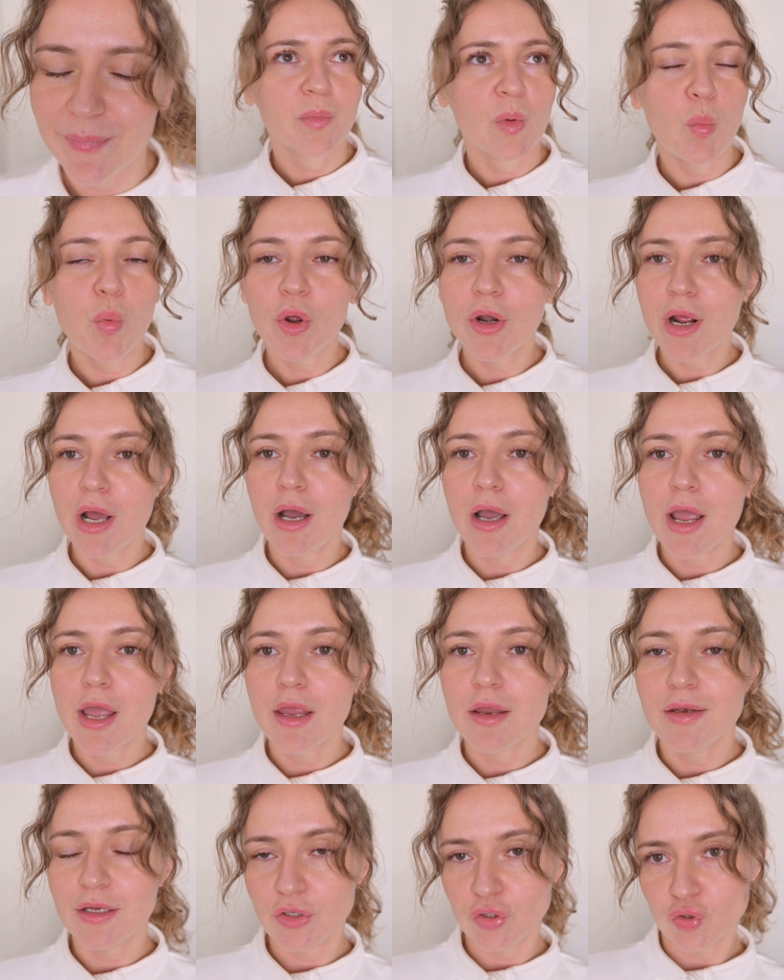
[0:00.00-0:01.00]
What
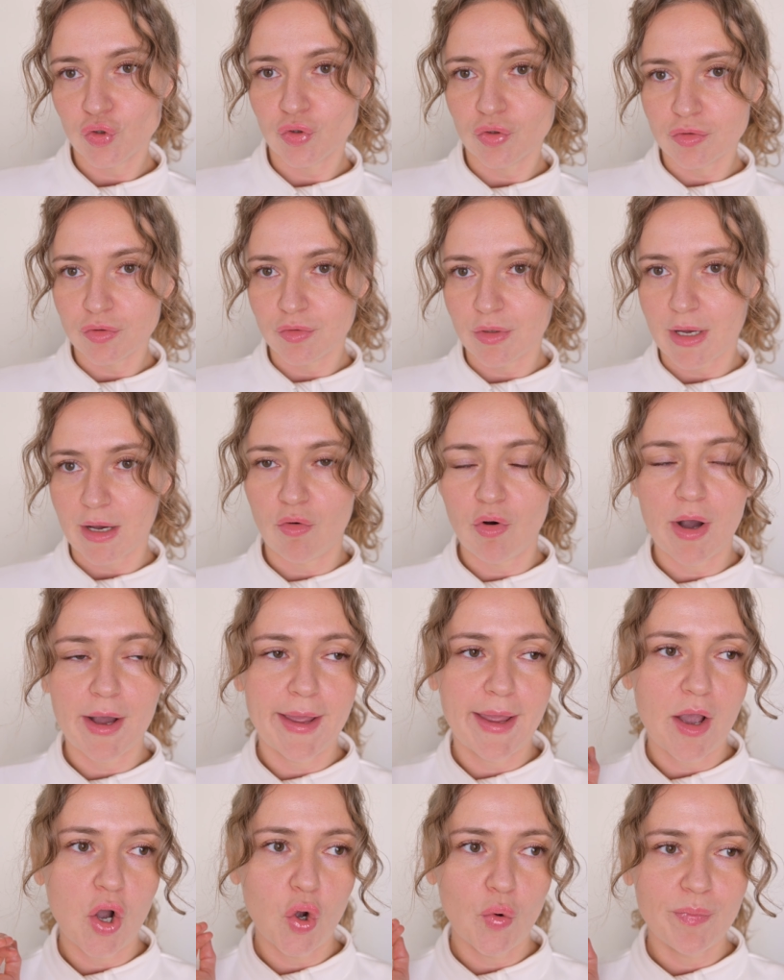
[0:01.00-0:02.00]
I need you to do now, I
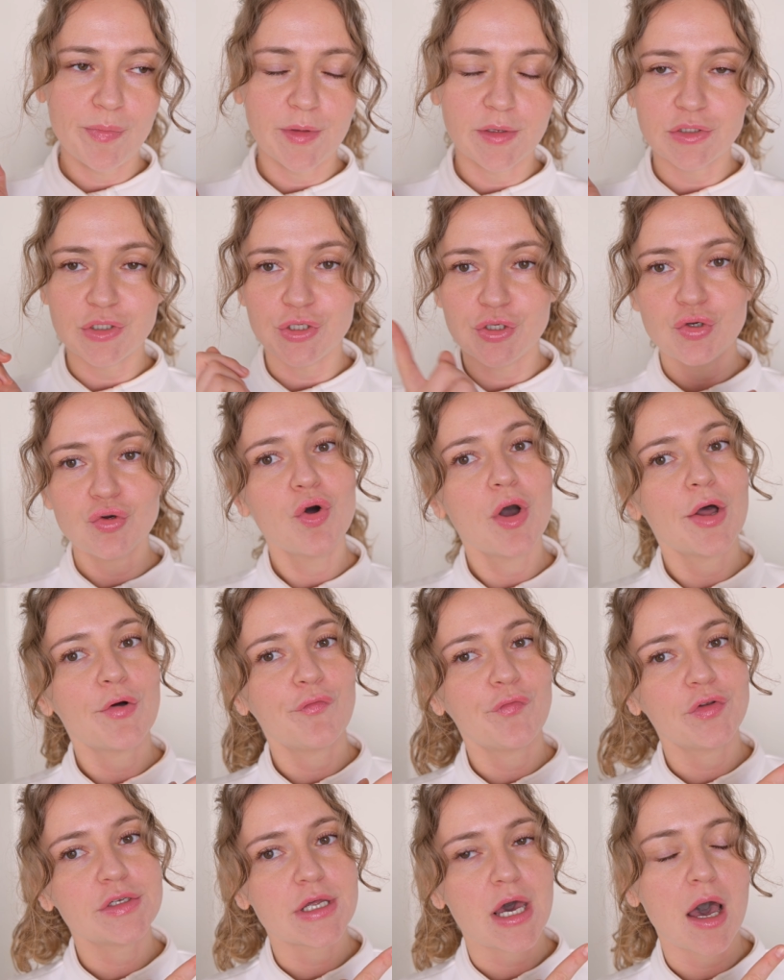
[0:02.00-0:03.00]
hope that you
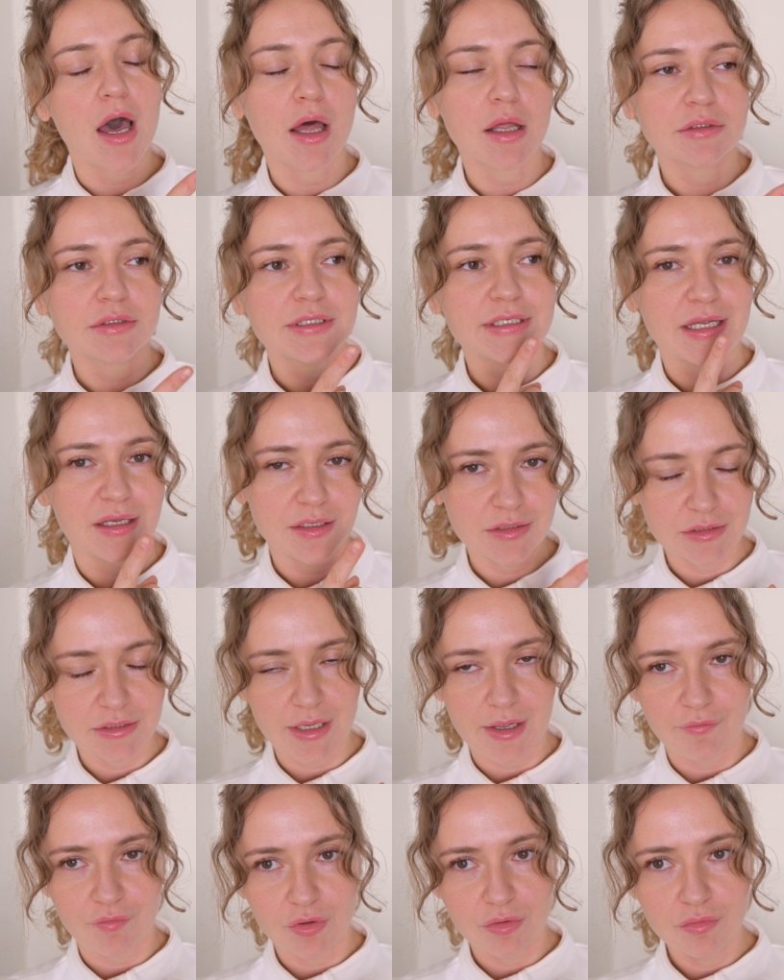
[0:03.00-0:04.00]
have done day
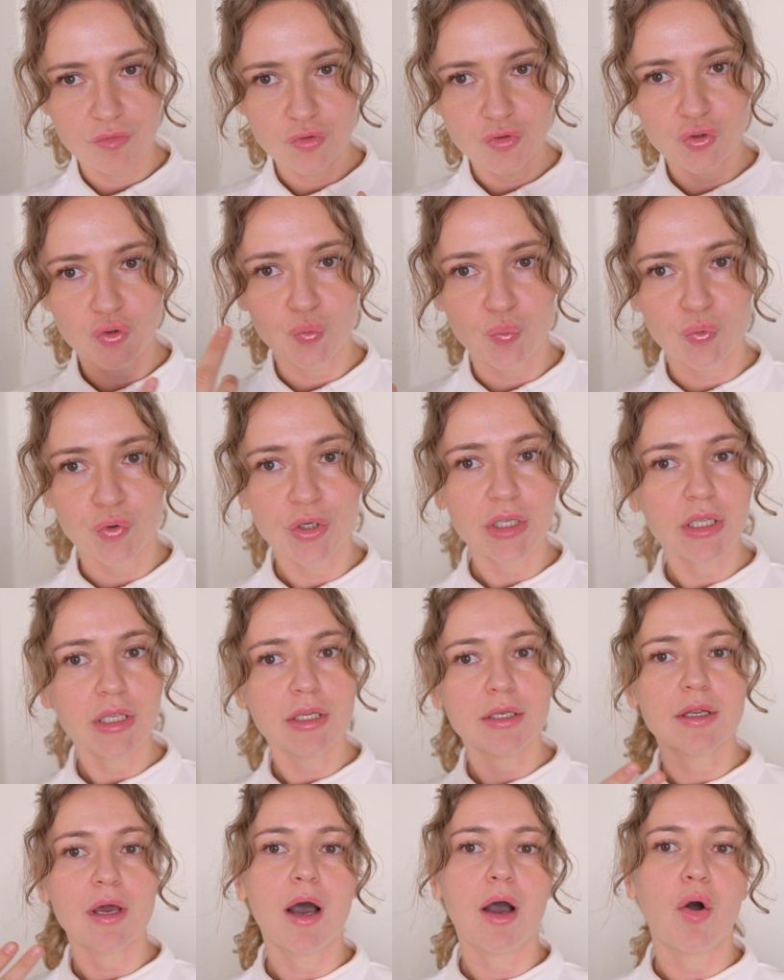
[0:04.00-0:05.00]
7 to
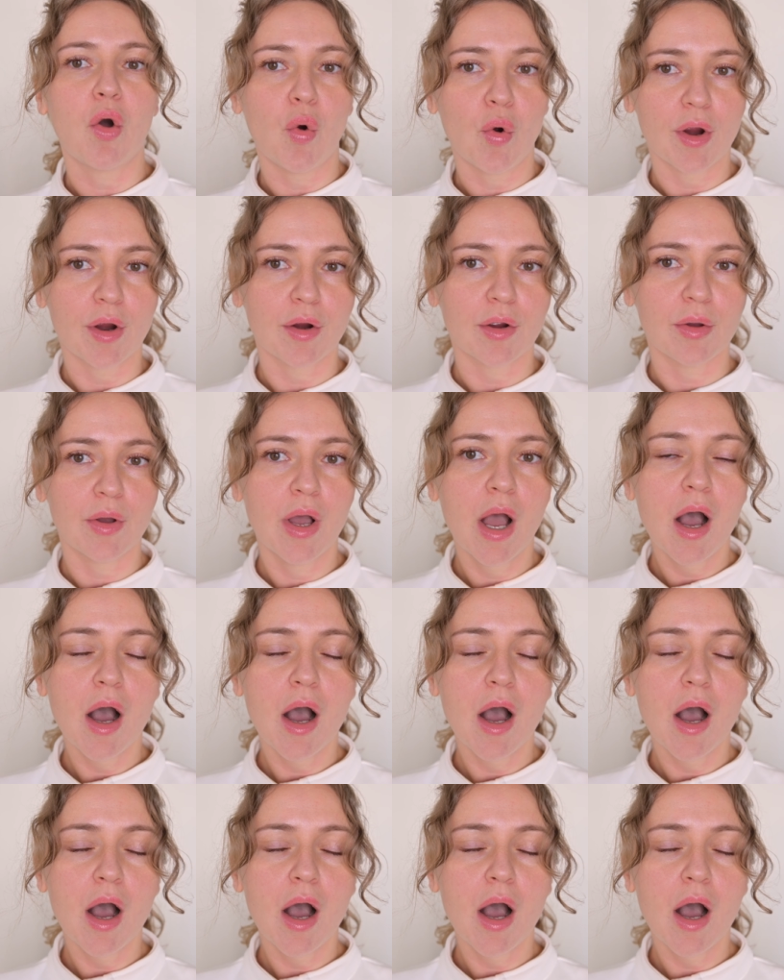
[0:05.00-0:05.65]
preheat our